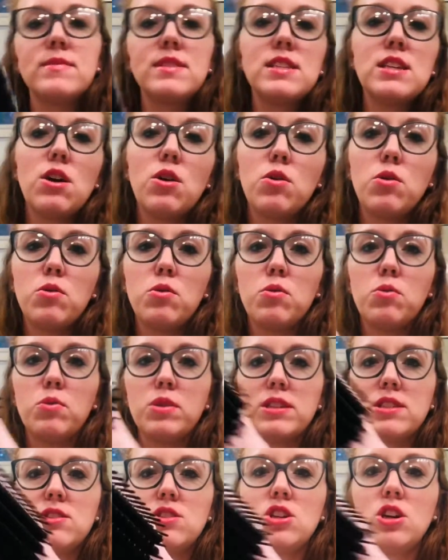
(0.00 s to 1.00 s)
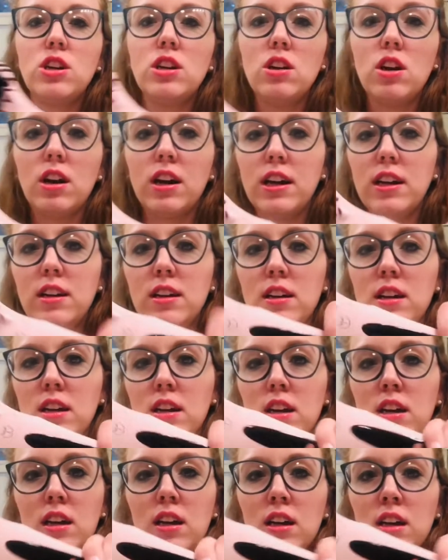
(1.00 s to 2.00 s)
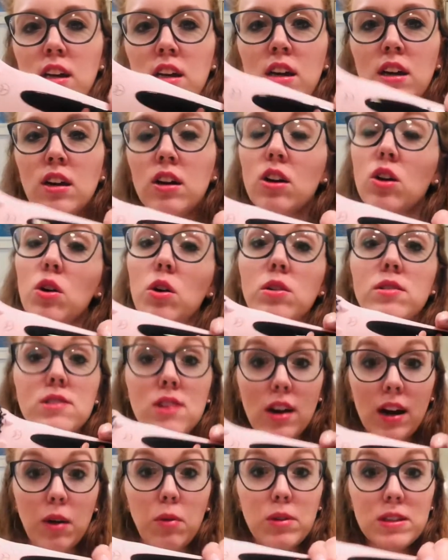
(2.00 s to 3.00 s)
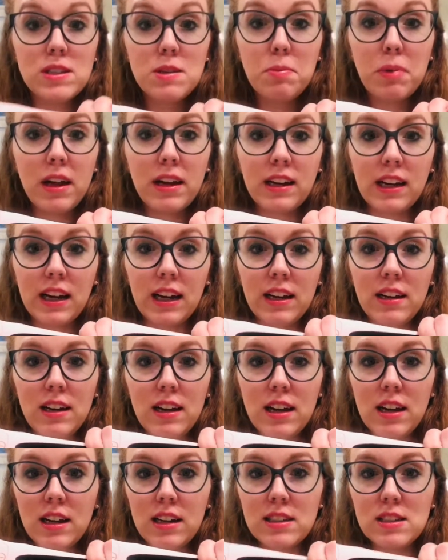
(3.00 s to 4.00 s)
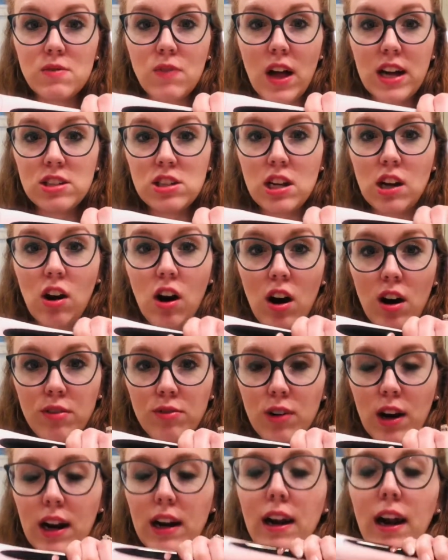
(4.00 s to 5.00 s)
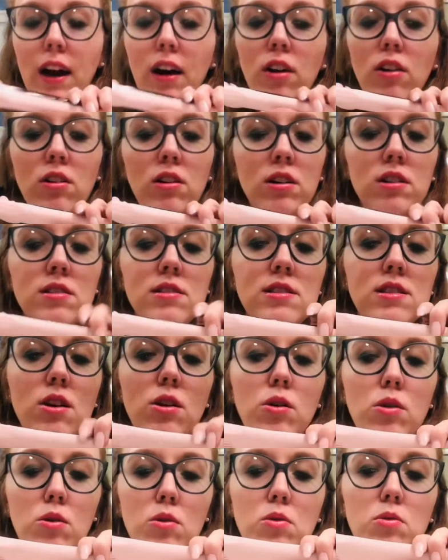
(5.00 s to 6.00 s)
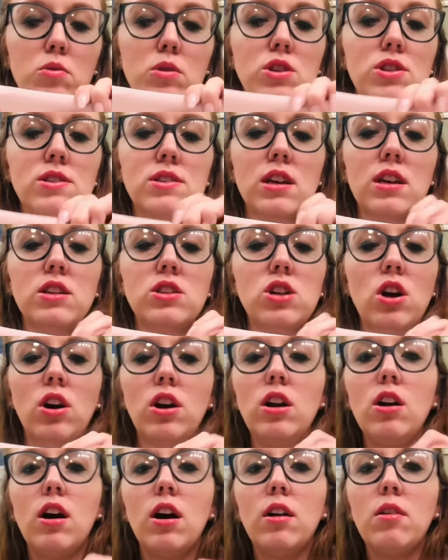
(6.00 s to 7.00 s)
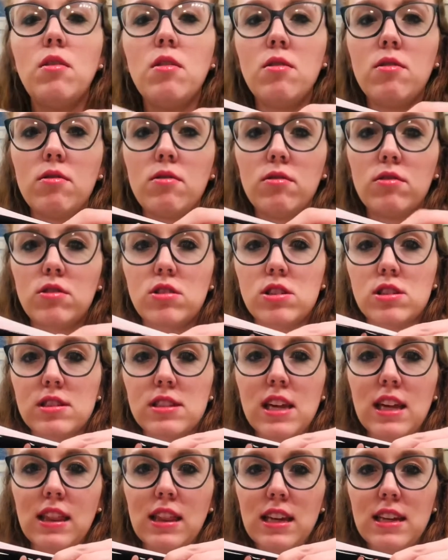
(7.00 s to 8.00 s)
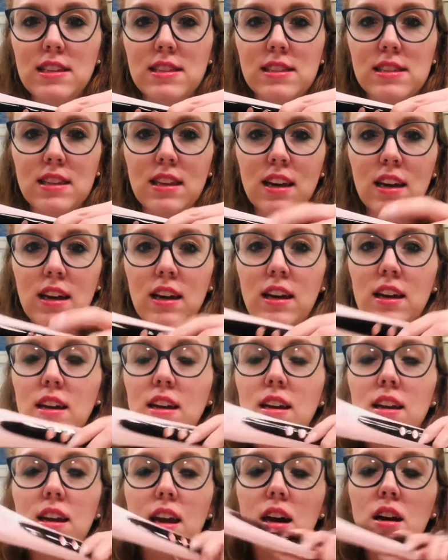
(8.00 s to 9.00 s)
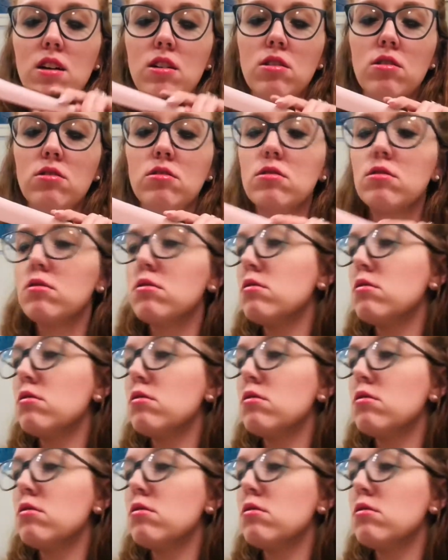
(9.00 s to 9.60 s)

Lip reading: So once you turn it on, or sorry, once you plug it in, it's flashing off right now. So we're just gonna turn it on, just like this. Now,